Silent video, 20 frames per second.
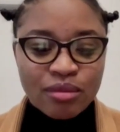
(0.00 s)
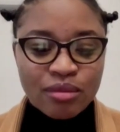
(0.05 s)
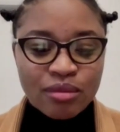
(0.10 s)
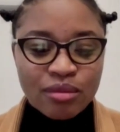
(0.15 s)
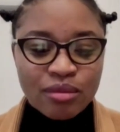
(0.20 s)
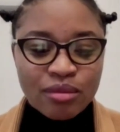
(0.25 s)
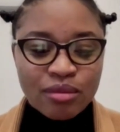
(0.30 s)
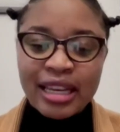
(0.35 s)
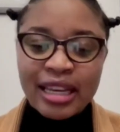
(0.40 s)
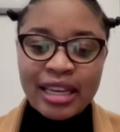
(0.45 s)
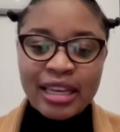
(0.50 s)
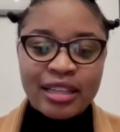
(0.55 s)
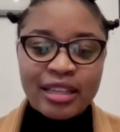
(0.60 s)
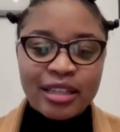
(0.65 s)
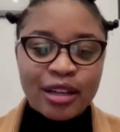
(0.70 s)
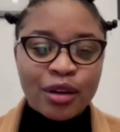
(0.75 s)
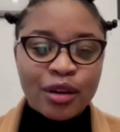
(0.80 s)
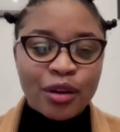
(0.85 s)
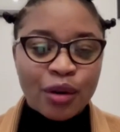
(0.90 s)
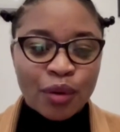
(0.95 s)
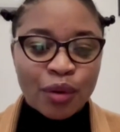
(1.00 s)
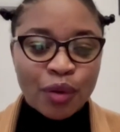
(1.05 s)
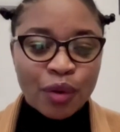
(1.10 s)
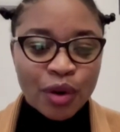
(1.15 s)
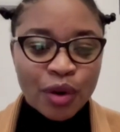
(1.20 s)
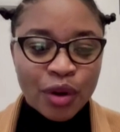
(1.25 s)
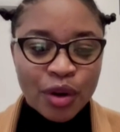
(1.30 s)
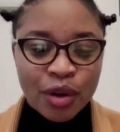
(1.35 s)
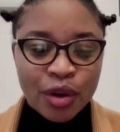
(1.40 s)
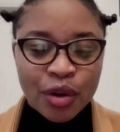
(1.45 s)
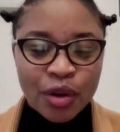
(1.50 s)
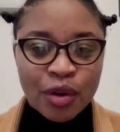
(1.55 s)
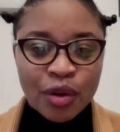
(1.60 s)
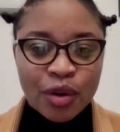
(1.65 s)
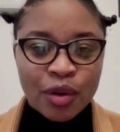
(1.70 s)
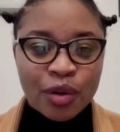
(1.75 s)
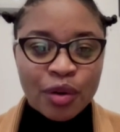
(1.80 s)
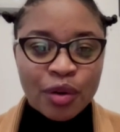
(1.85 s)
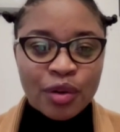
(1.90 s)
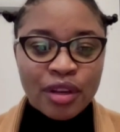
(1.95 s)
9 years ago,
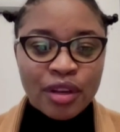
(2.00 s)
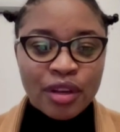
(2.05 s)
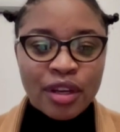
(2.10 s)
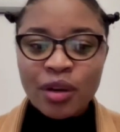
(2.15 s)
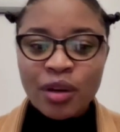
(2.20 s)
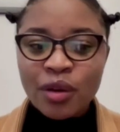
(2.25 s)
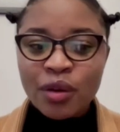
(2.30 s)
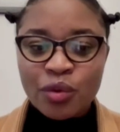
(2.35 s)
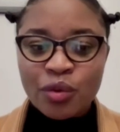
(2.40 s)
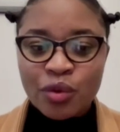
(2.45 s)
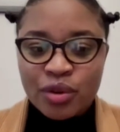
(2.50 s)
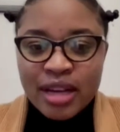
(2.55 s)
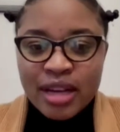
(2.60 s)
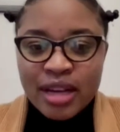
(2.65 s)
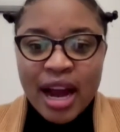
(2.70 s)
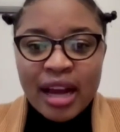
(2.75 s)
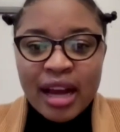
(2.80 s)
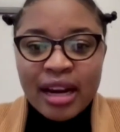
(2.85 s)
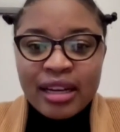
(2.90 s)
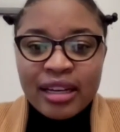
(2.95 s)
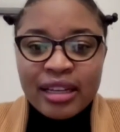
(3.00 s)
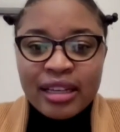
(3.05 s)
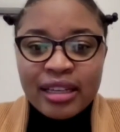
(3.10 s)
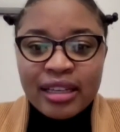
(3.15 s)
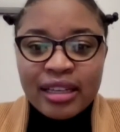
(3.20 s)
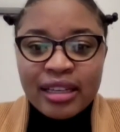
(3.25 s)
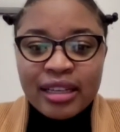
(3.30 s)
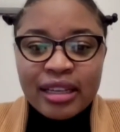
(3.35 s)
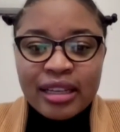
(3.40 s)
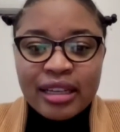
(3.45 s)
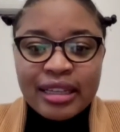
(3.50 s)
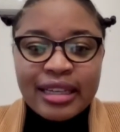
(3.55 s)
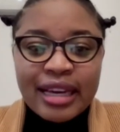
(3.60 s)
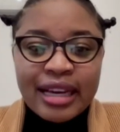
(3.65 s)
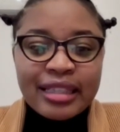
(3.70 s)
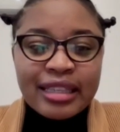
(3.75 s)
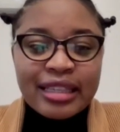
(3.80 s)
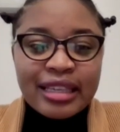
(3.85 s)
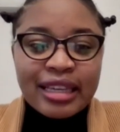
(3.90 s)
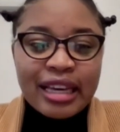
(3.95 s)
he was hardly
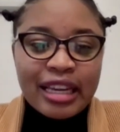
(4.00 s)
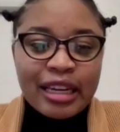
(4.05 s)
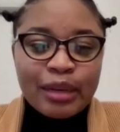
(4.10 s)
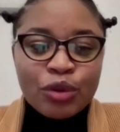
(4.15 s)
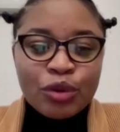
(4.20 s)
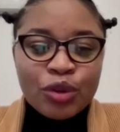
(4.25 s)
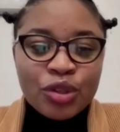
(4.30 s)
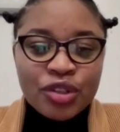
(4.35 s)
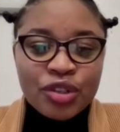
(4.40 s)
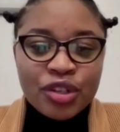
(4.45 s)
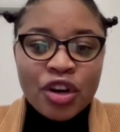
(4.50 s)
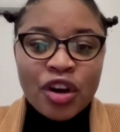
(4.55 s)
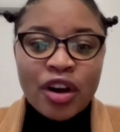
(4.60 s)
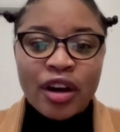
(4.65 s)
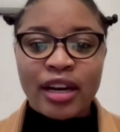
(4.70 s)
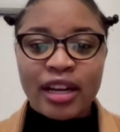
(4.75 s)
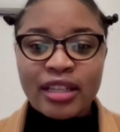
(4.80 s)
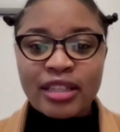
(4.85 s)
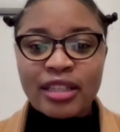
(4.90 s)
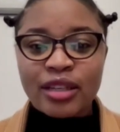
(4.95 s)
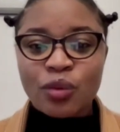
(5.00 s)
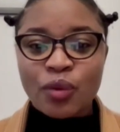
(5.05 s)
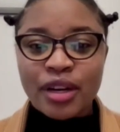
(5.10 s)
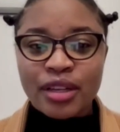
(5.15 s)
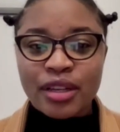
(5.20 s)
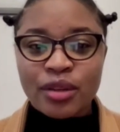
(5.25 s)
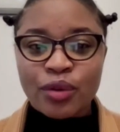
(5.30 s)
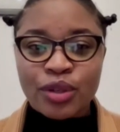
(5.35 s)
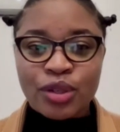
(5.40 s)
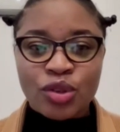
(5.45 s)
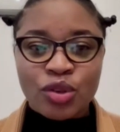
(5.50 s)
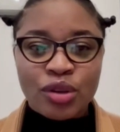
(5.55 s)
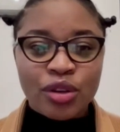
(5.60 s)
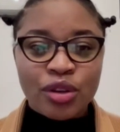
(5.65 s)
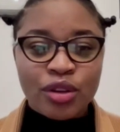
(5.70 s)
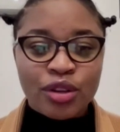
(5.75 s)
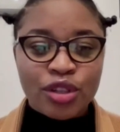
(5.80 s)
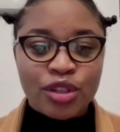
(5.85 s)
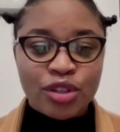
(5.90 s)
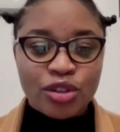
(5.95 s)
getting anybody recognizing what he was
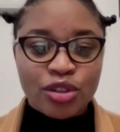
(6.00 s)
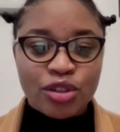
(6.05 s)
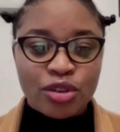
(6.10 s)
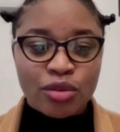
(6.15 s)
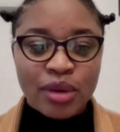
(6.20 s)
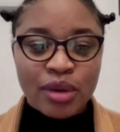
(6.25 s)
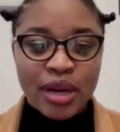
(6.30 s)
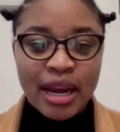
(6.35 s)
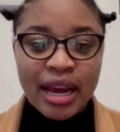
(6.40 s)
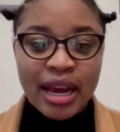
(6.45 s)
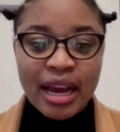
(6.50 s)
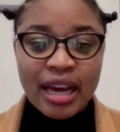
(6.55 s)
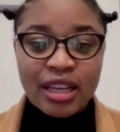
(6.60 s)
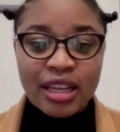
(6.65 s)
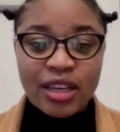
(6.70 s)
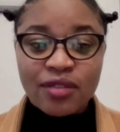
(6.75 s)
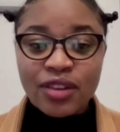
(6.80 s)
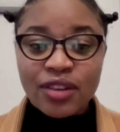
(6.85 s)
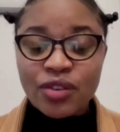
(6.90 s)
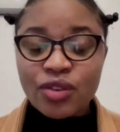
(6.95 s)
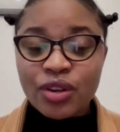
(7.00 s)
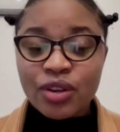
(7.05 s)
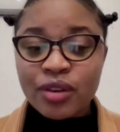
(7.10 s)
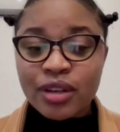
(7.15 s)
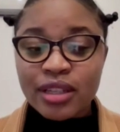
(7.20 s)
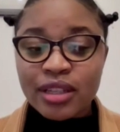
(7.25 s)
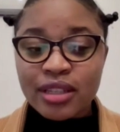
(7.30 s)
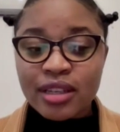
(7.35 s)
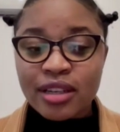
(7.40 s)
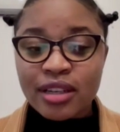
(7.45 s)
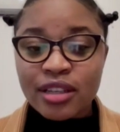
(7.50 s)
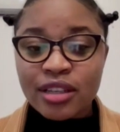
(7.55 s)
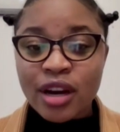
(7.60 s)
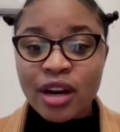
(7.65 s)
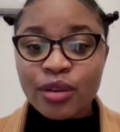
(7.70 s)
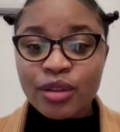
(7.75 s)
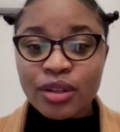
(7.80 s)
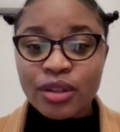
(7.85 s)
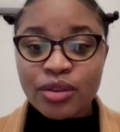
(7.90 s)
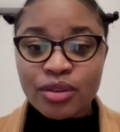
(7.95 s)
doing on YouTube, and he even requested a
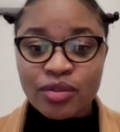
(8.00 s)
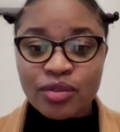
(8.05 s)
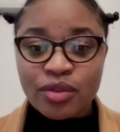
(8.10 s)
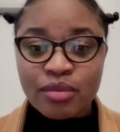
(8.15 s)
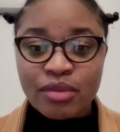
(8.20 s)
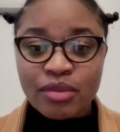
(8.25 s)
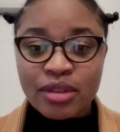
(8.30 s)
shout out from